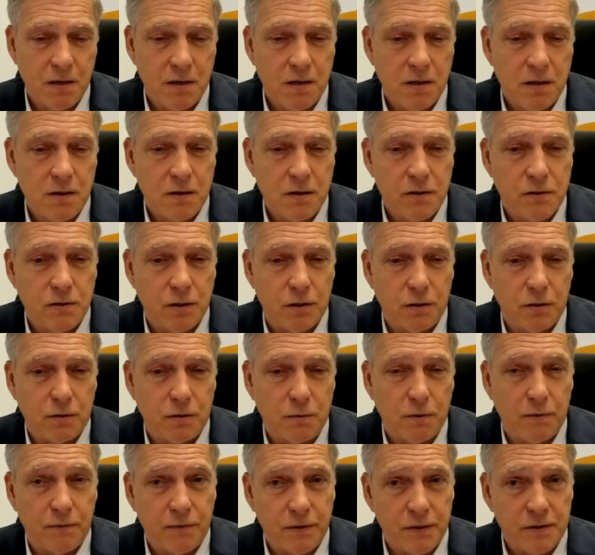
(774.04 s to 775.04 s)
So
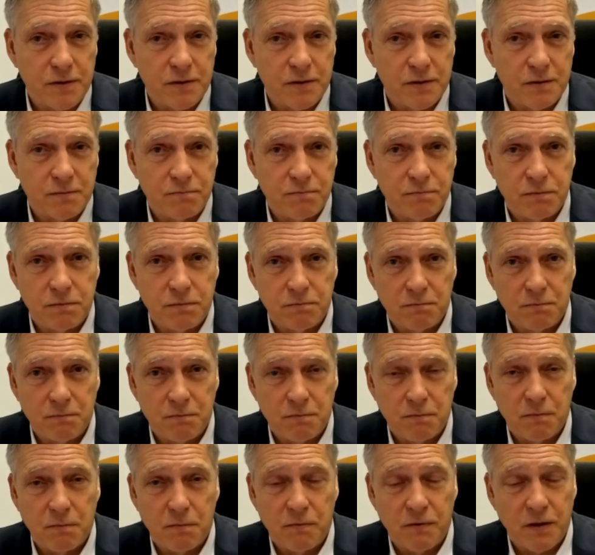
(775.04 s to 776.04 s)
with this,
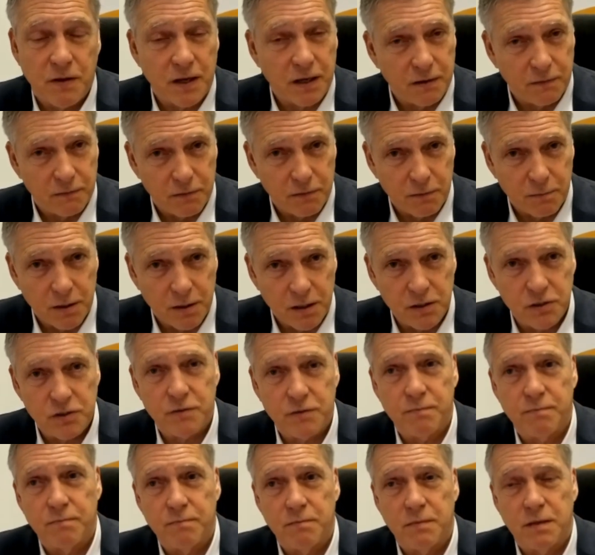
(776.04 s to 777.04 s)
thank you very much.
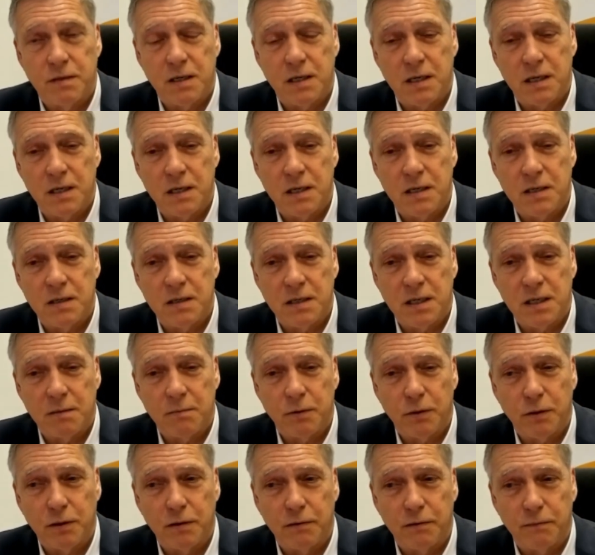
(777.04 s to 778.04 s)
And I'm
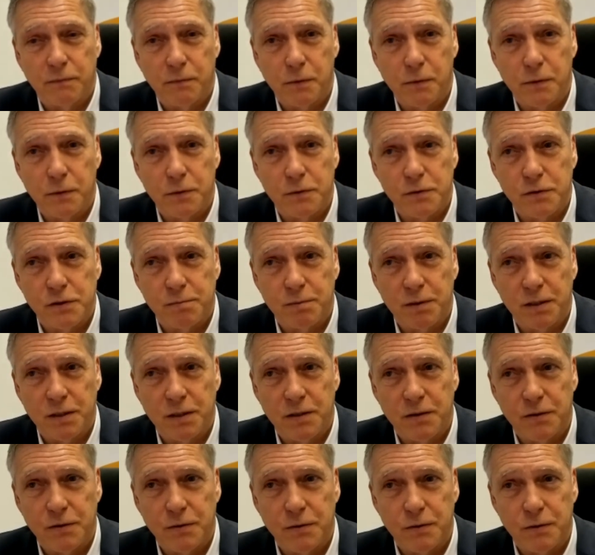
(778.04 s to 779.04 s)
looking forward to
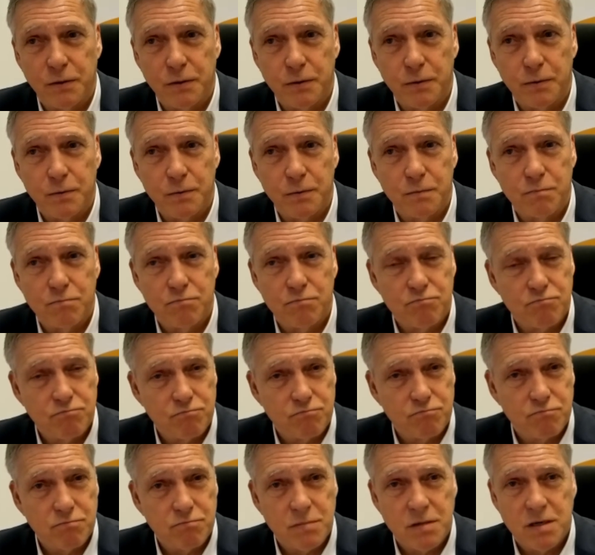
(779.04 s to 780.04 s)
speaking to you
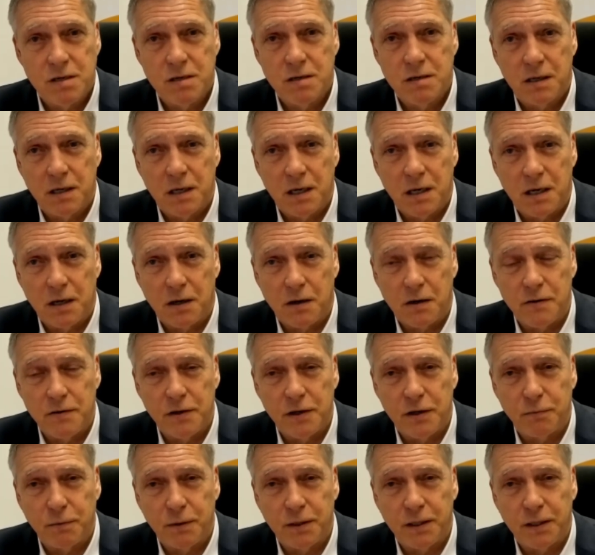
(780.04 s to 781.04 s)
on the
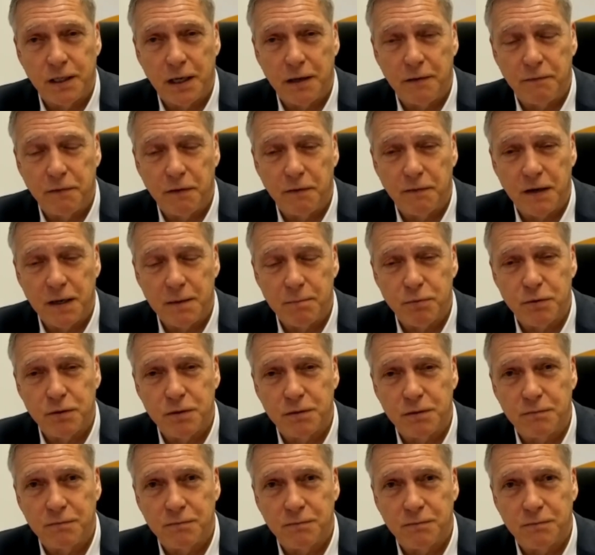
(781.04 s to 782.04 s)
28th of
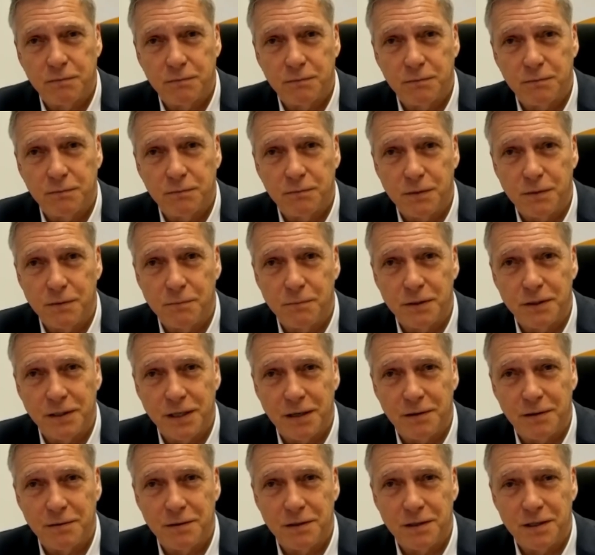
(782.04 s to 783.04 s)
April when
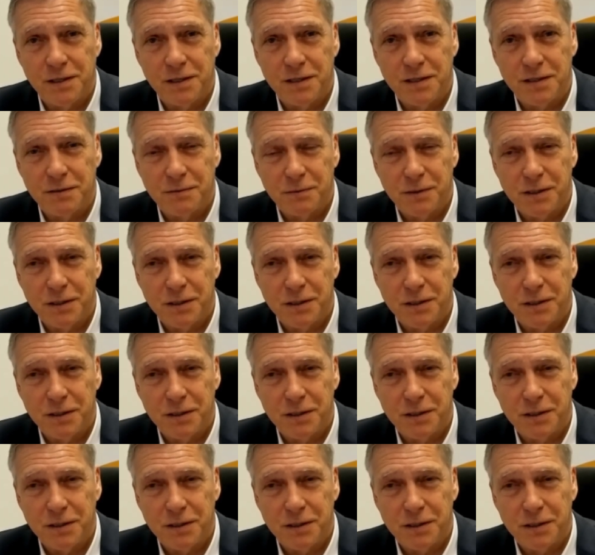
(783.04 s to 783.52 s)
we're